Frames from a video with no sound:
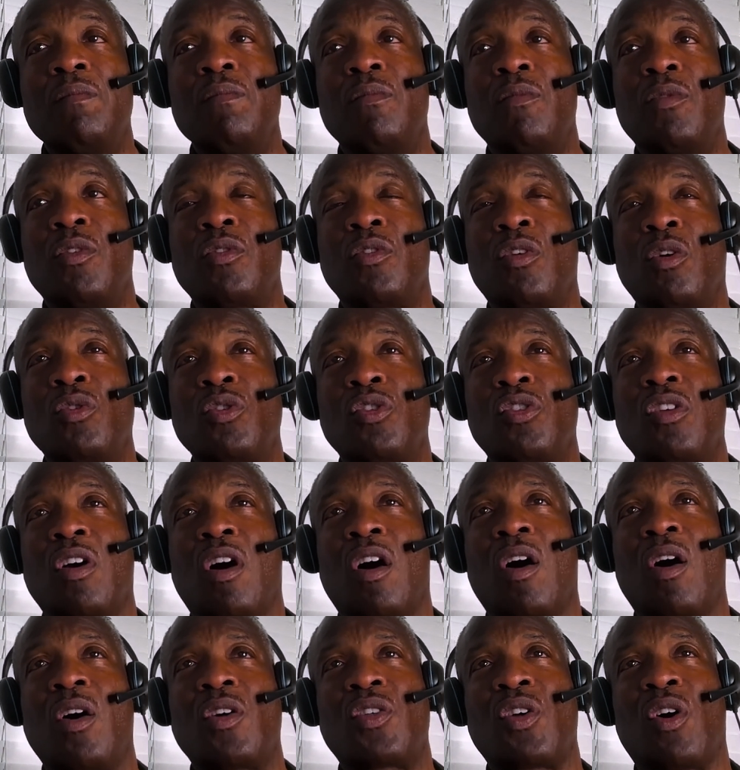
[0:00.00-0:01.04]
Those
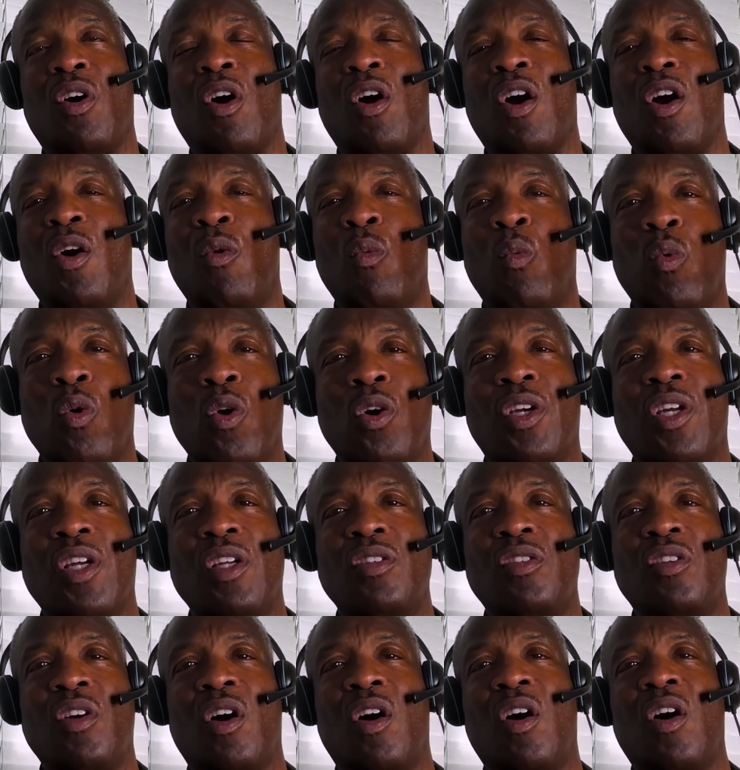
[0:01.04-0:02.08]
dogs are working
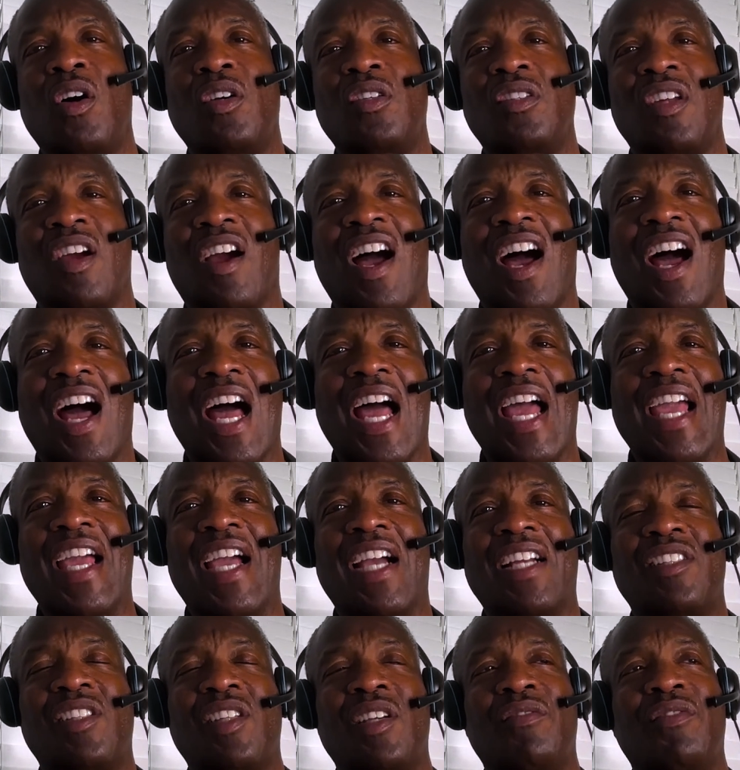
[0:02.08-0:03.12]
dogs. They're high
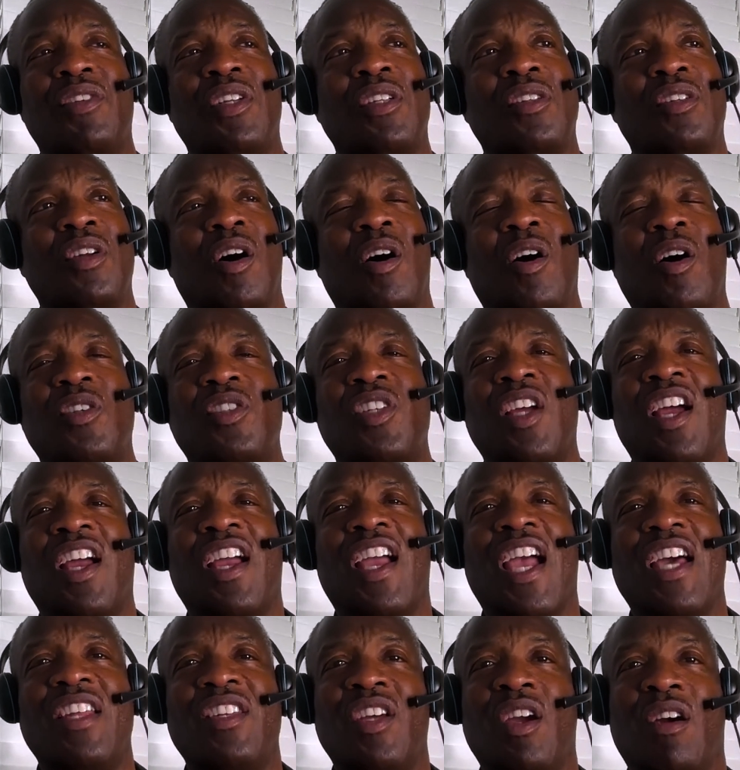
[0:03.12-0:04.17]
activity dogs
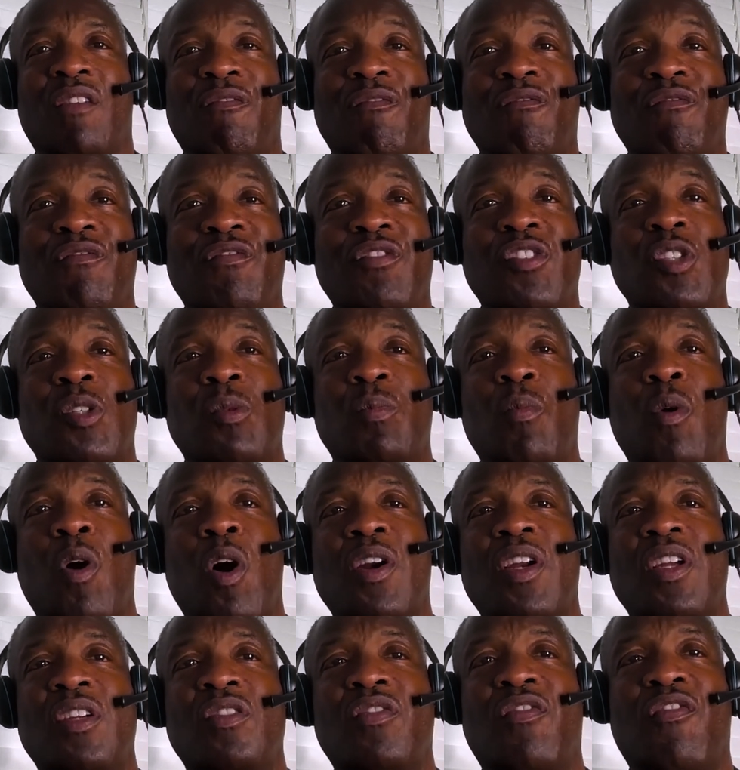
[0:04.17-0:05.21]
and they're smart
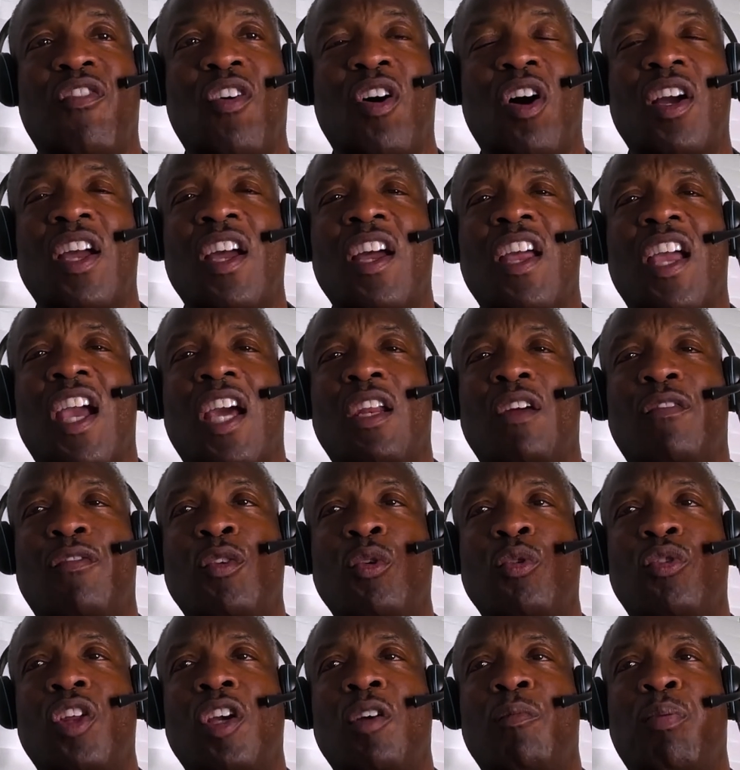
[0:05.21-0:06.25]
as fuck. And if you
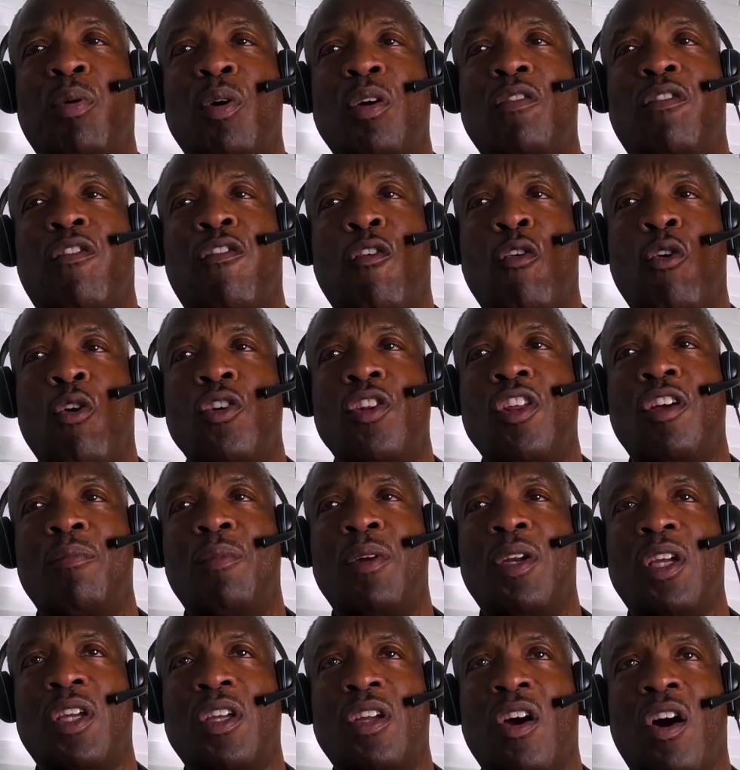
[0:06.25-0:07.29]
think putting 4 of them in
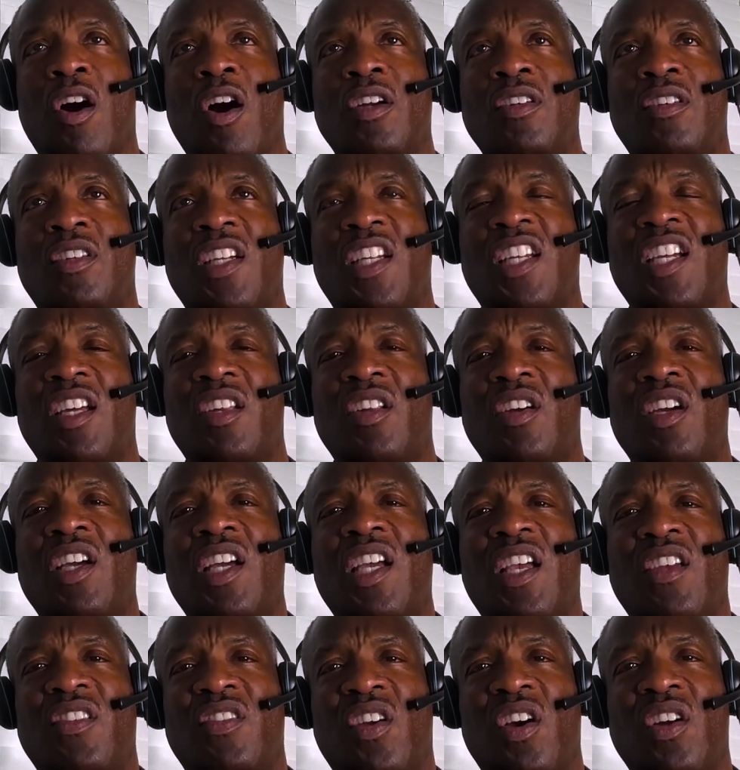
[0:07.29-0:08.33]
a yard together
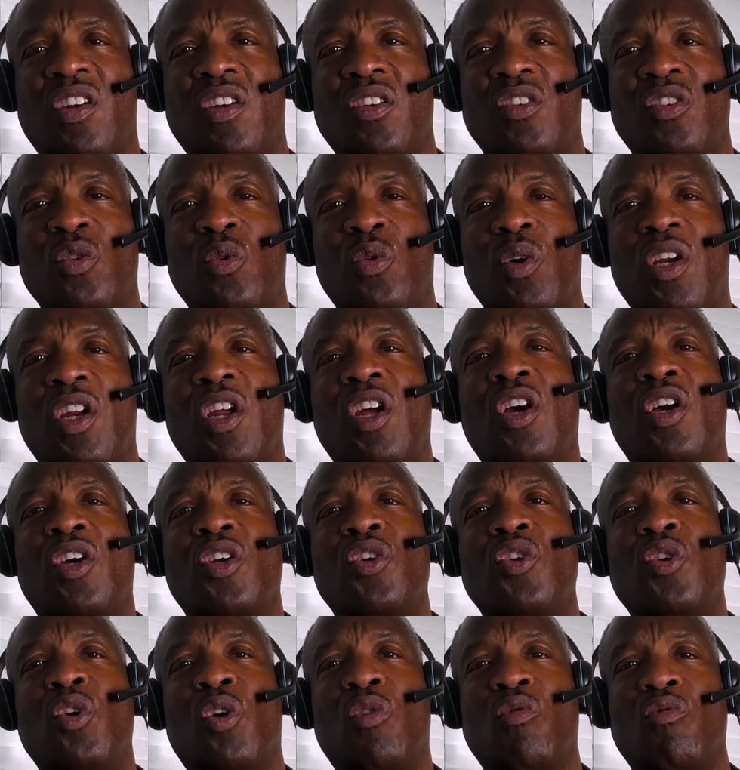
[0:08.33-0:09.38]
is going to do it,
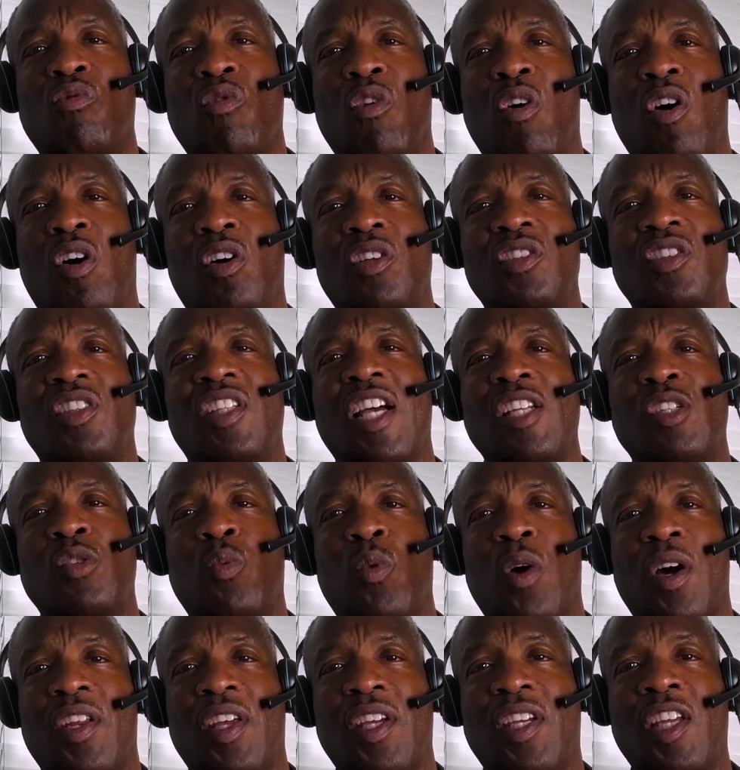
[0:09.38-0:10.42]
you're wrong. That's
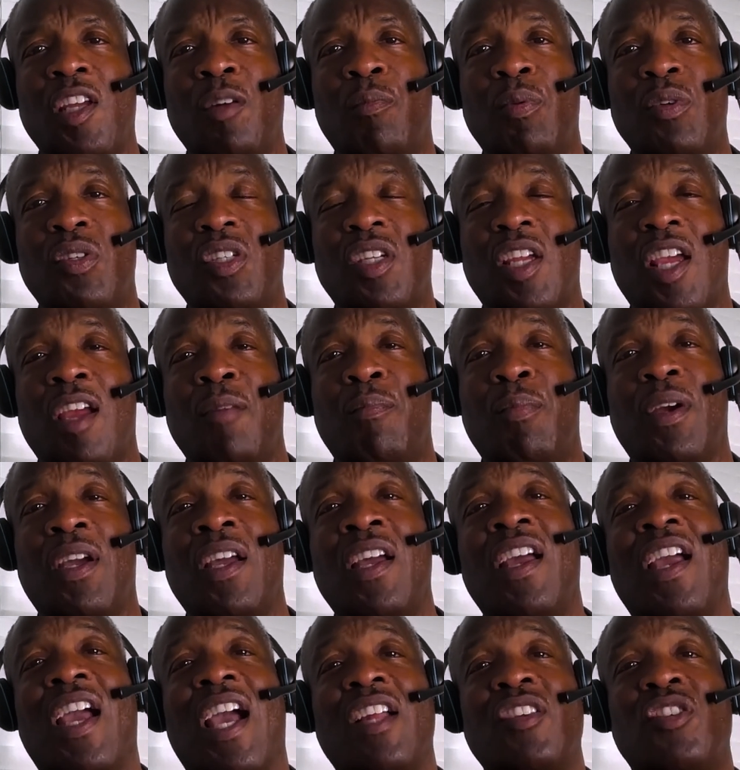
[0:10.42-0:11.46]
why they keep escaping.
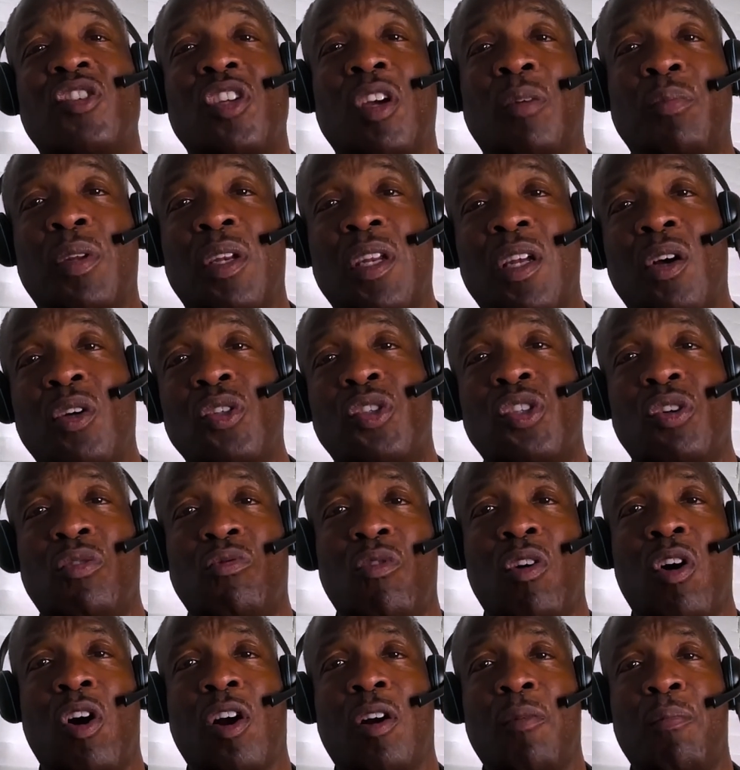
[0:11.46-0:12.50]
And something else you're
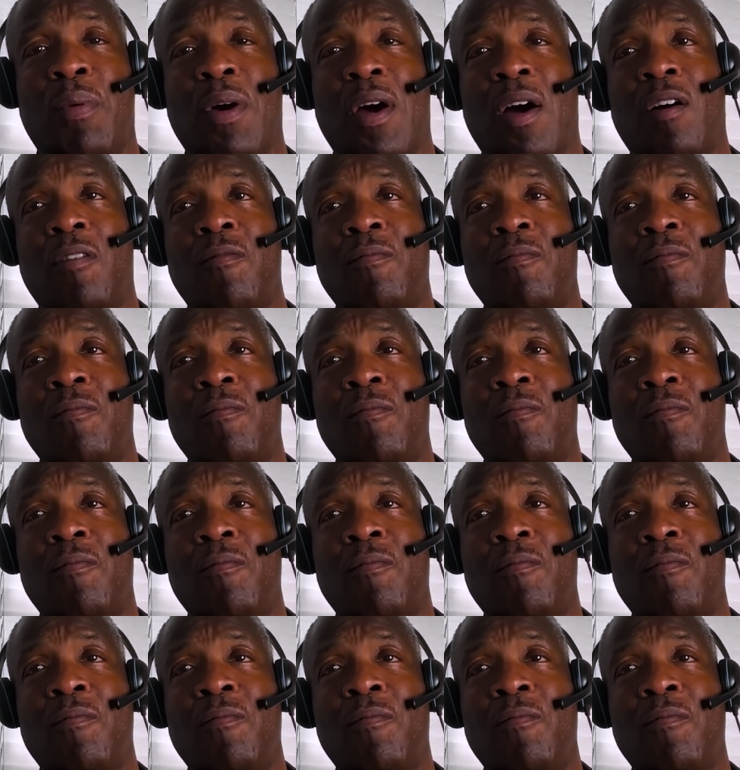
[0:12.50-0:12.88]
wrong about.